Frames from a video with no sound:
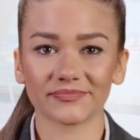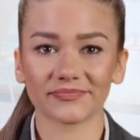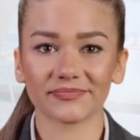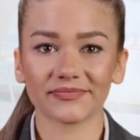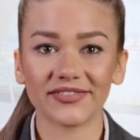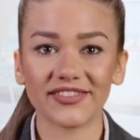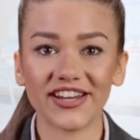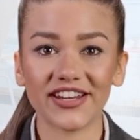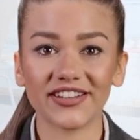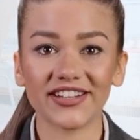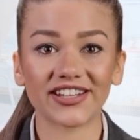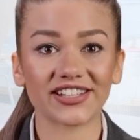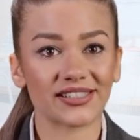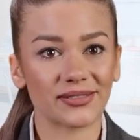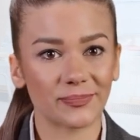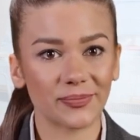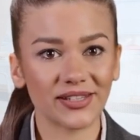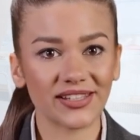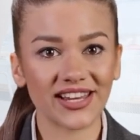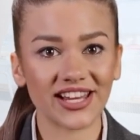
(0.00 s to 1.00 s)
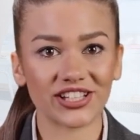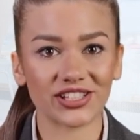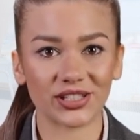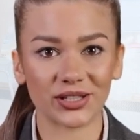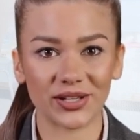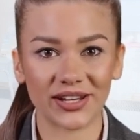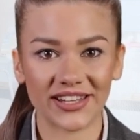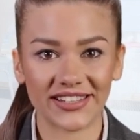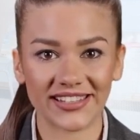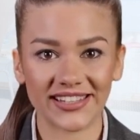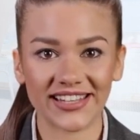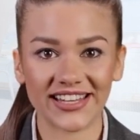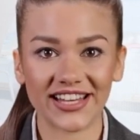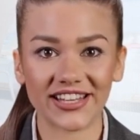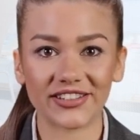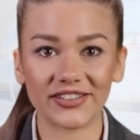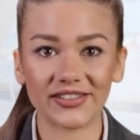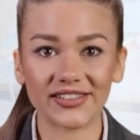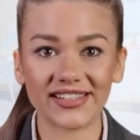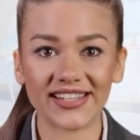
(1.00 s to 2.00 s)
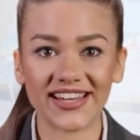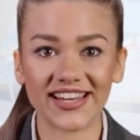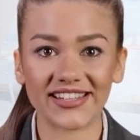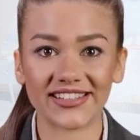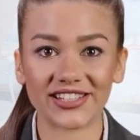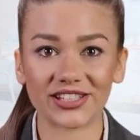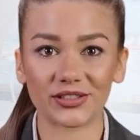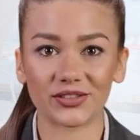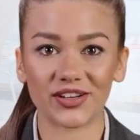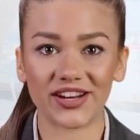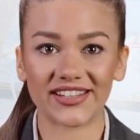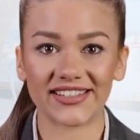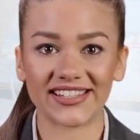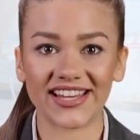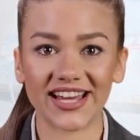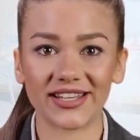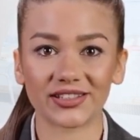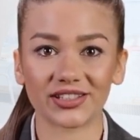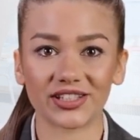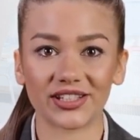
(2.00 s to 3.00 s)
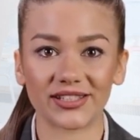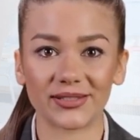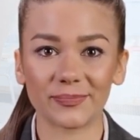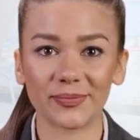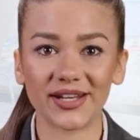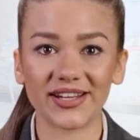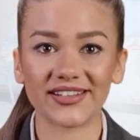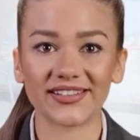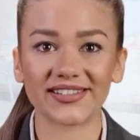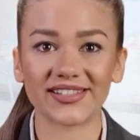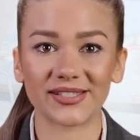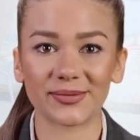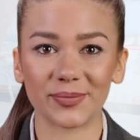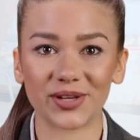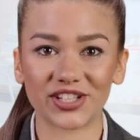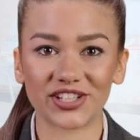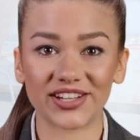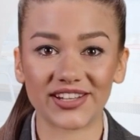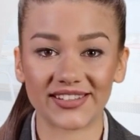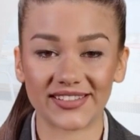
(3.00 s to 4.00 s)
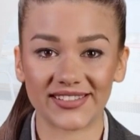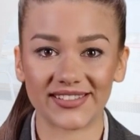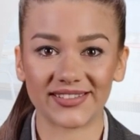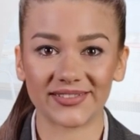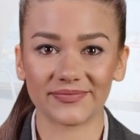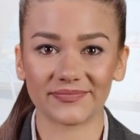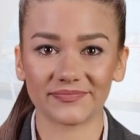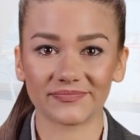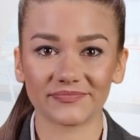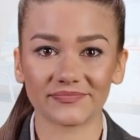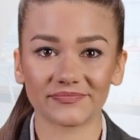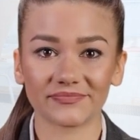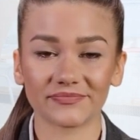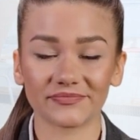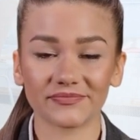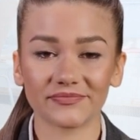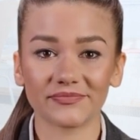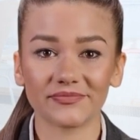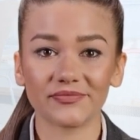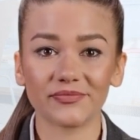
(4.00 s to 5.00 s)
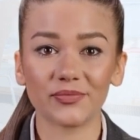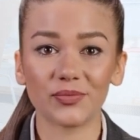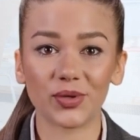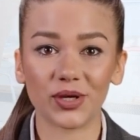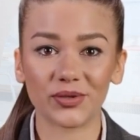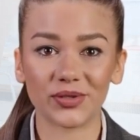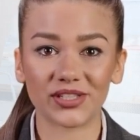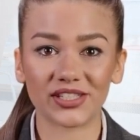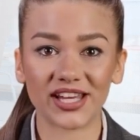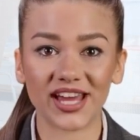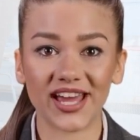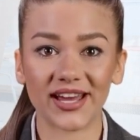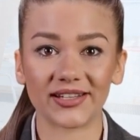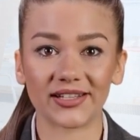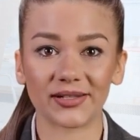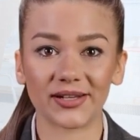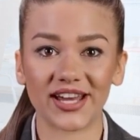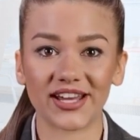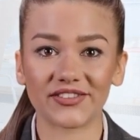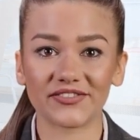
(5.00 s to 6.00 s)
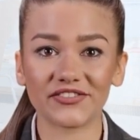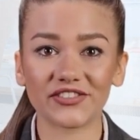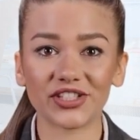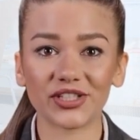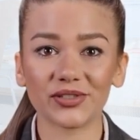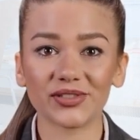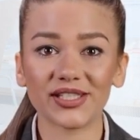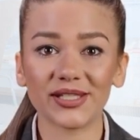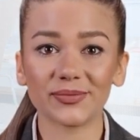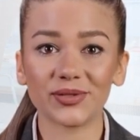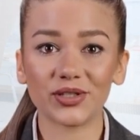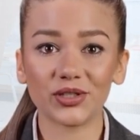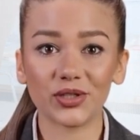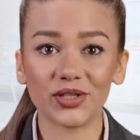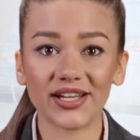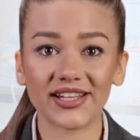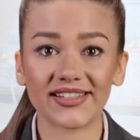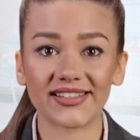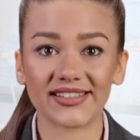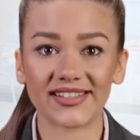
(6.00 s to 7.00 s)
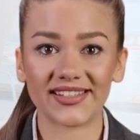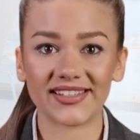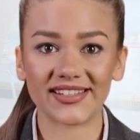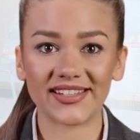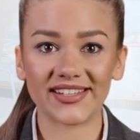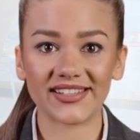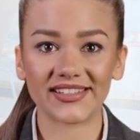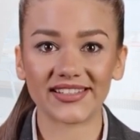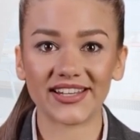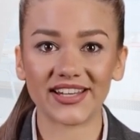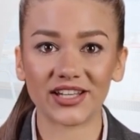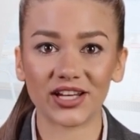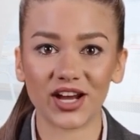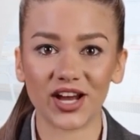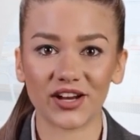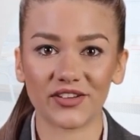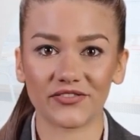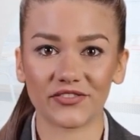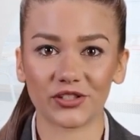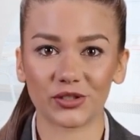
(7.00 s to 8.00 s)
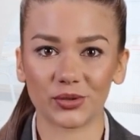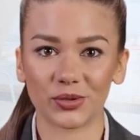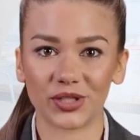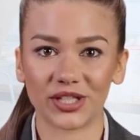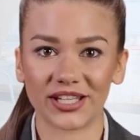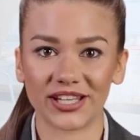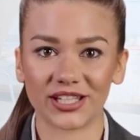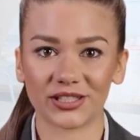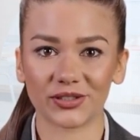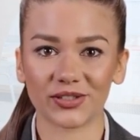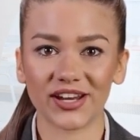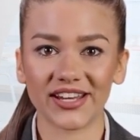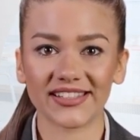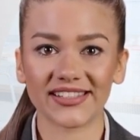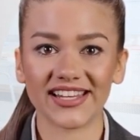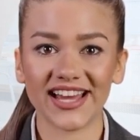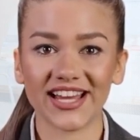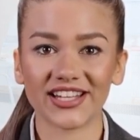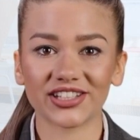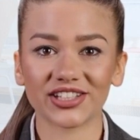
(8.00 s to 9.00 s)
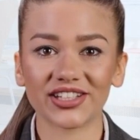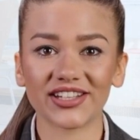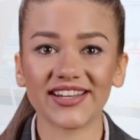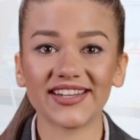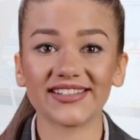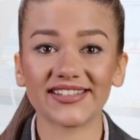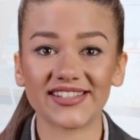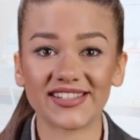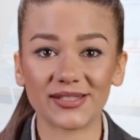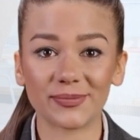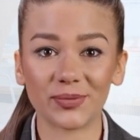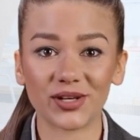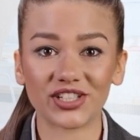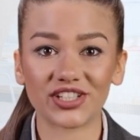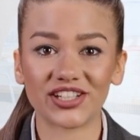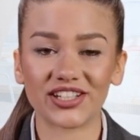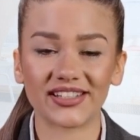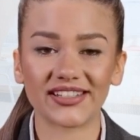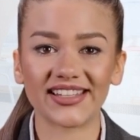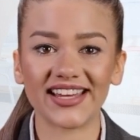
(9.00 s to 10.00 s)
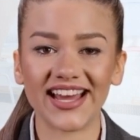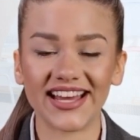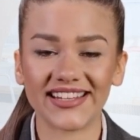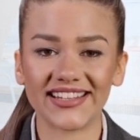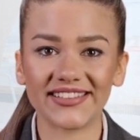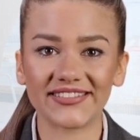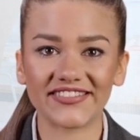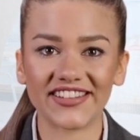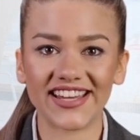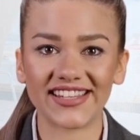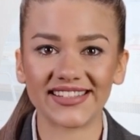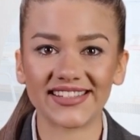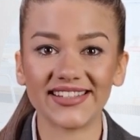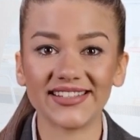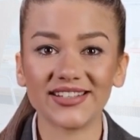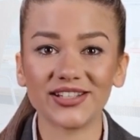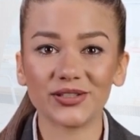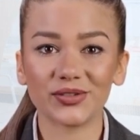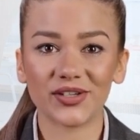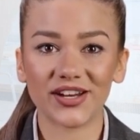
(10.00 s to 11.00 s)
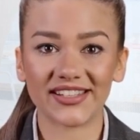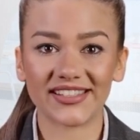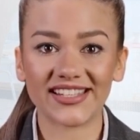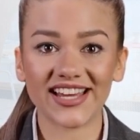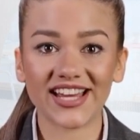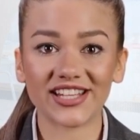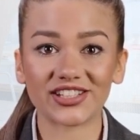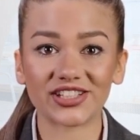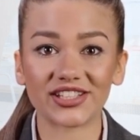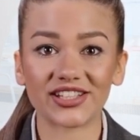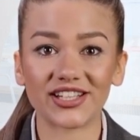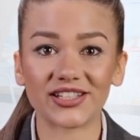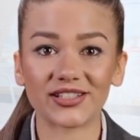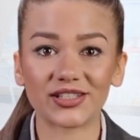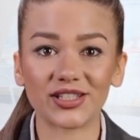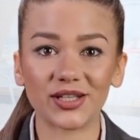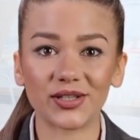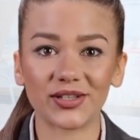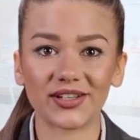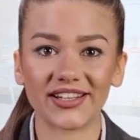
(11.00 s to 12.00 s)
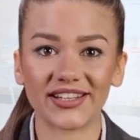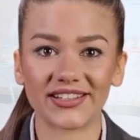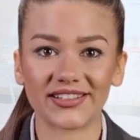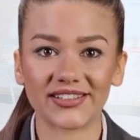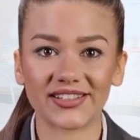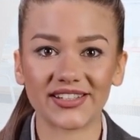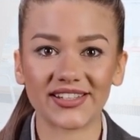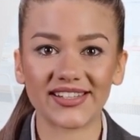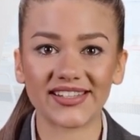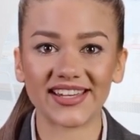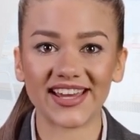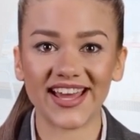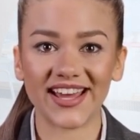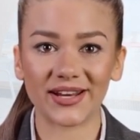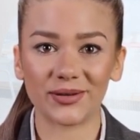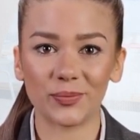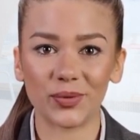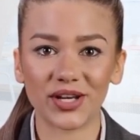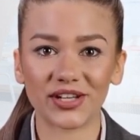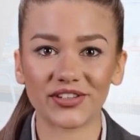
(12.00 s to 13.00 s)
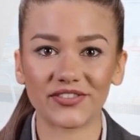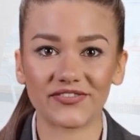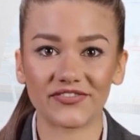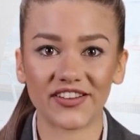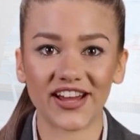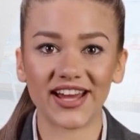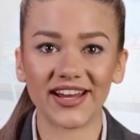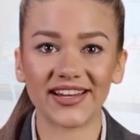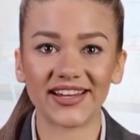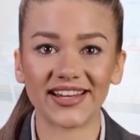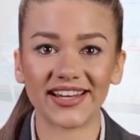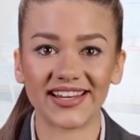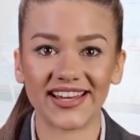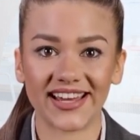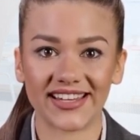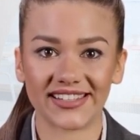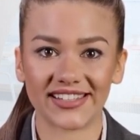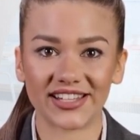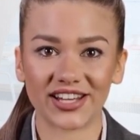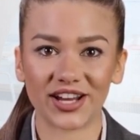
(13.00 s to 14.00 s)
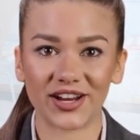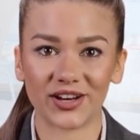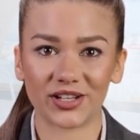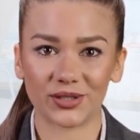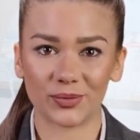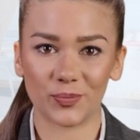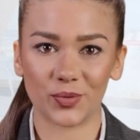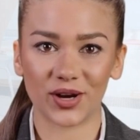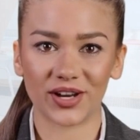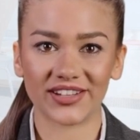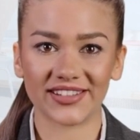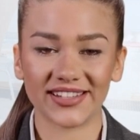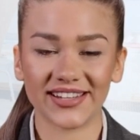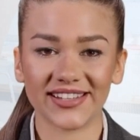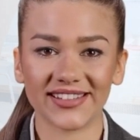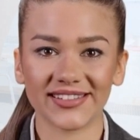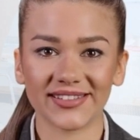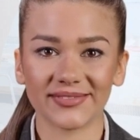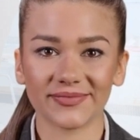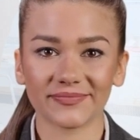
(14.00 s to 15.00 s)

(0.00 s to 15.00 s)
Various potential indicators hint at transactions being suspicious. We will talk about a few typical instances that call for treating a transaction as suspicious and investing the transaction internally to decide whether filing an STR is warranted.